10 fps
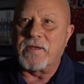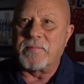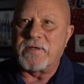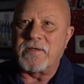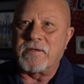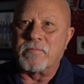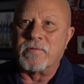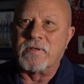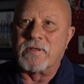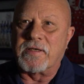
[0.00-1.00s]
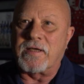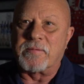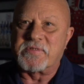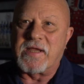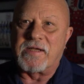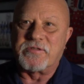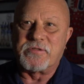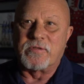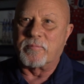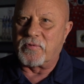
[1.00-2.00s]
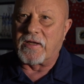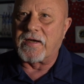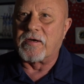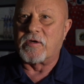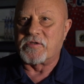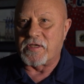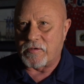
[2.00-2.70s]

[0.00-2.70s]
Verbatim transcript: I mean, it really comes down to the players,